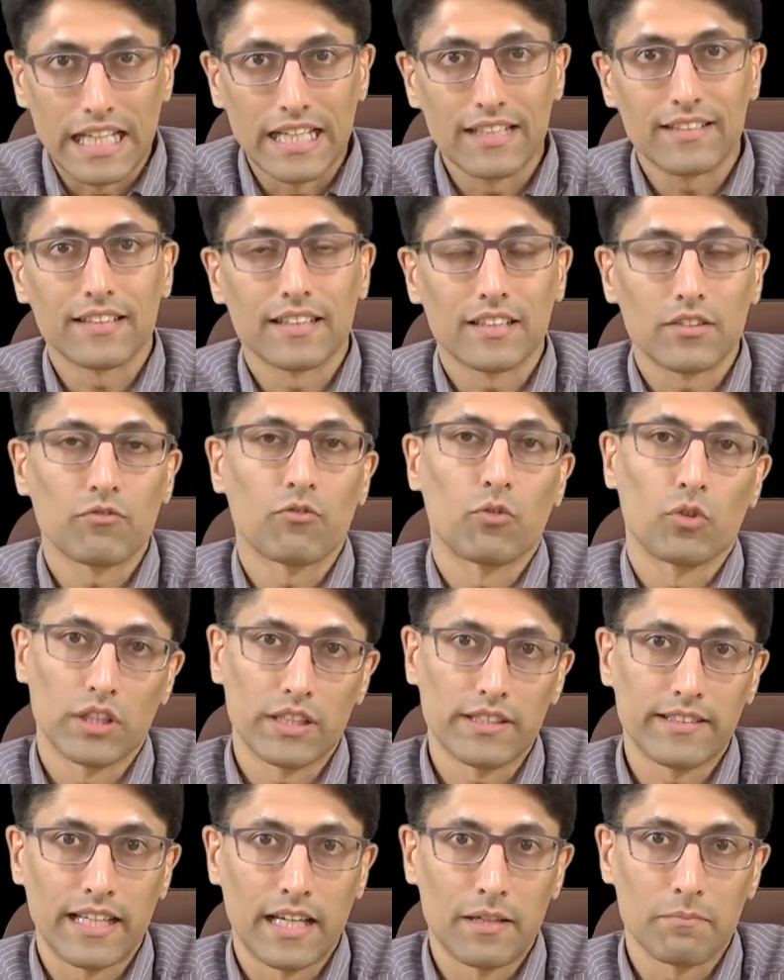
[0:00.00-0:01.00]
Is it,
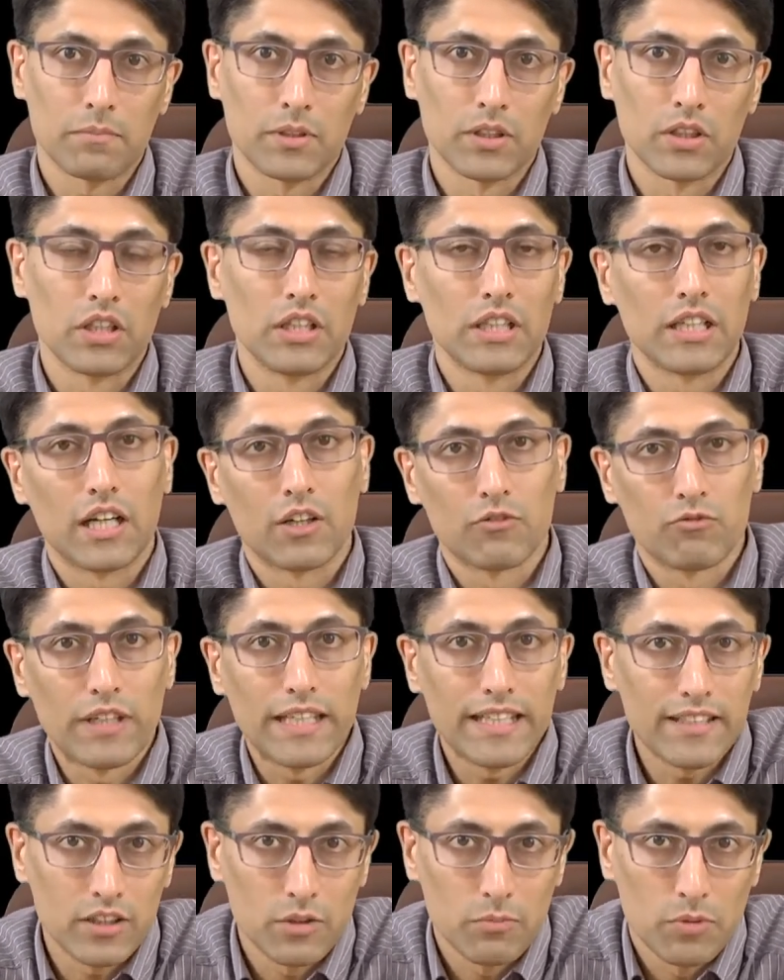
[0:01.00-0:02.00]
for example, a
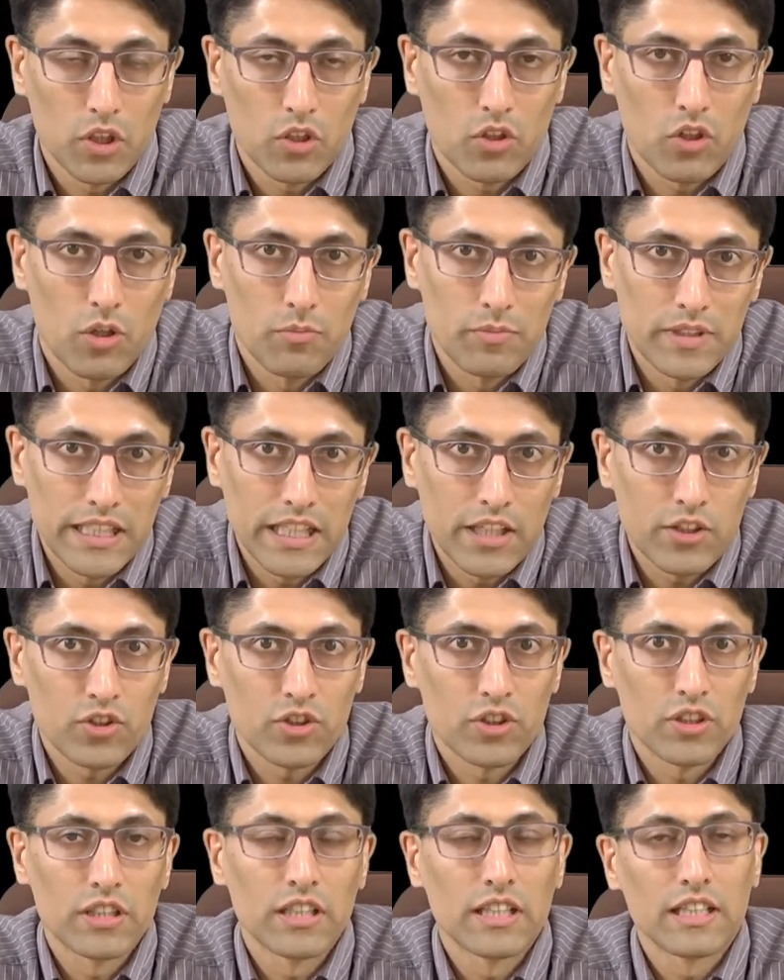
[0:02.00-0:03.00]
reasonable
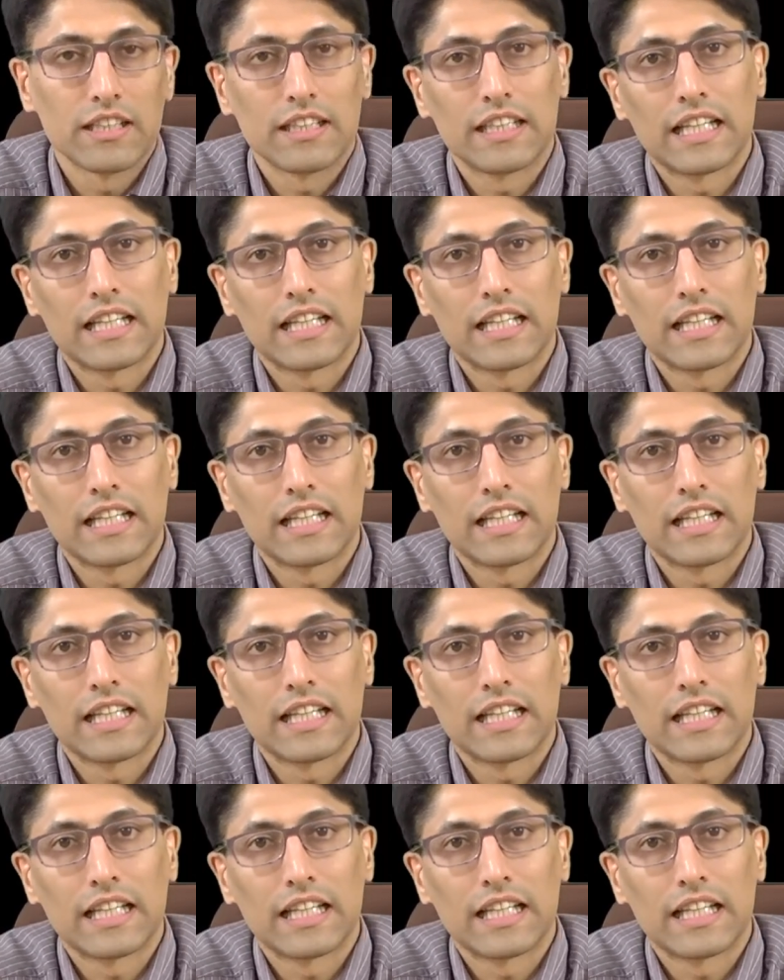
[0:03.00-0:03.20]
accommodation